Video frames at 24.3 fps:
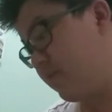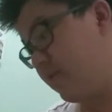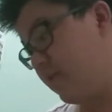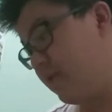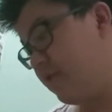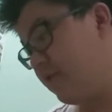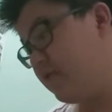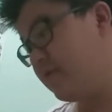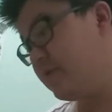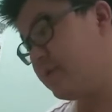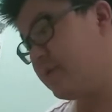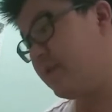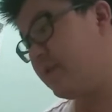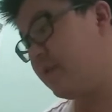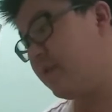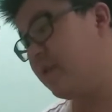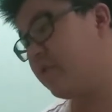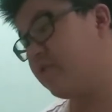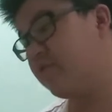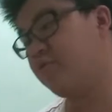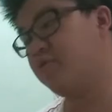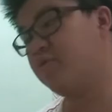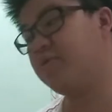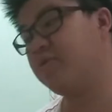interested in our
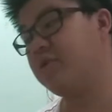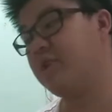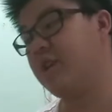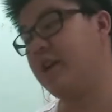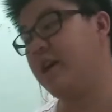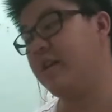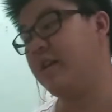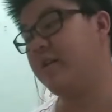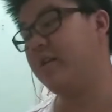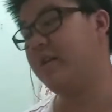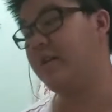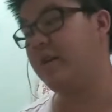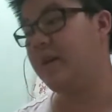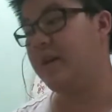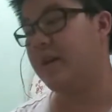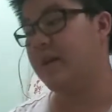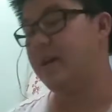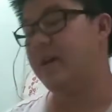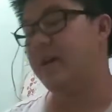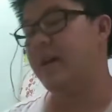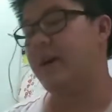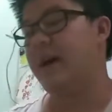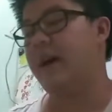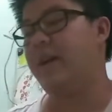group chat
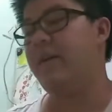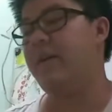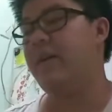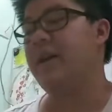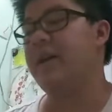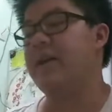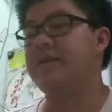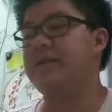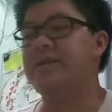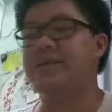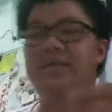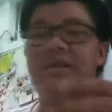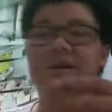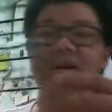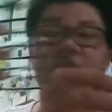unless they